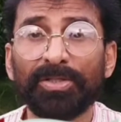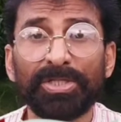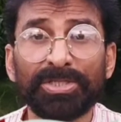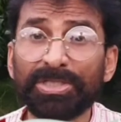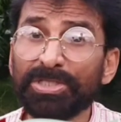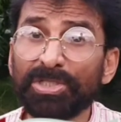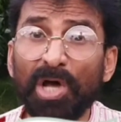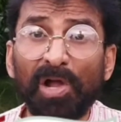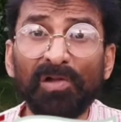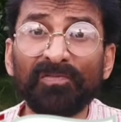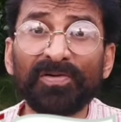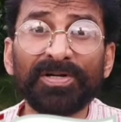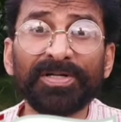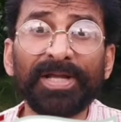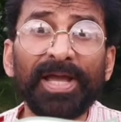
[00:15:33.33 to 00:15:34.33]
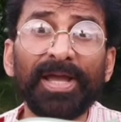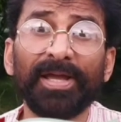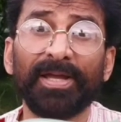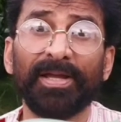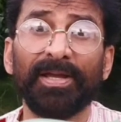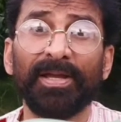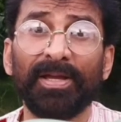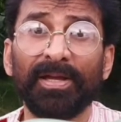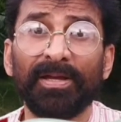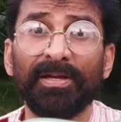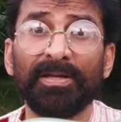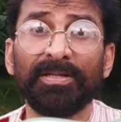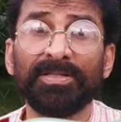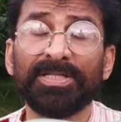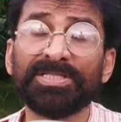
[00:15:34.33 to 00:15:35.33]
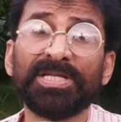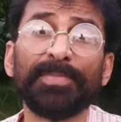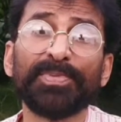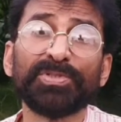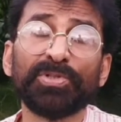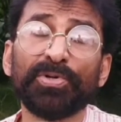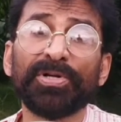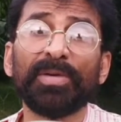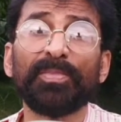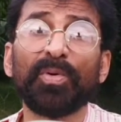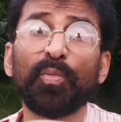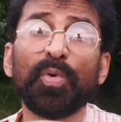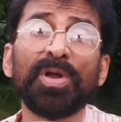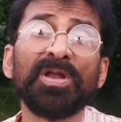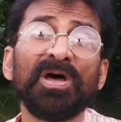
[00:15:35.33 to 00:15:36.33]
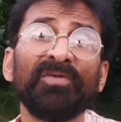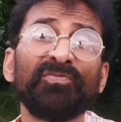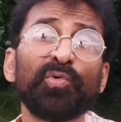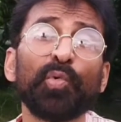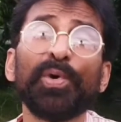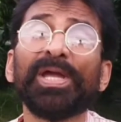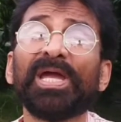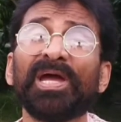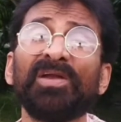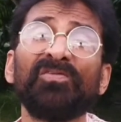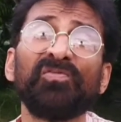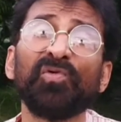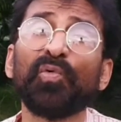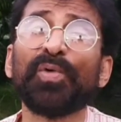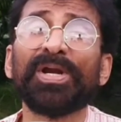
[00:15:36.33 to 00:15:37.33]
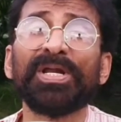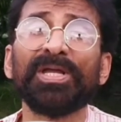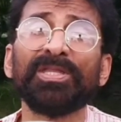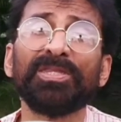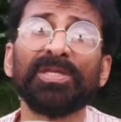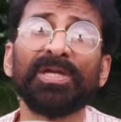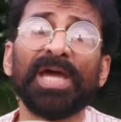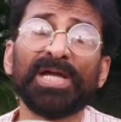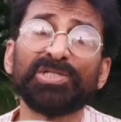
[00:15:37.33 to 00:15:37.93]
This is all for today. In this episode number 1 of Quick and Fluent Hindi.